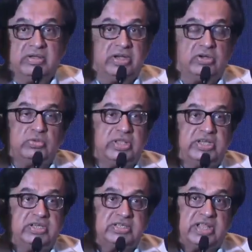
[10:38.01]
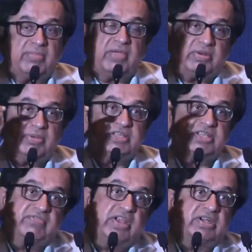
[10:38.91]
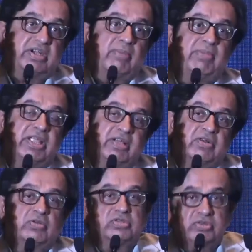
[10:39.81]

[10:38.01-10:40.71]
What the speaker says: in 2-3 years' time, everybody said we are doubling our growth.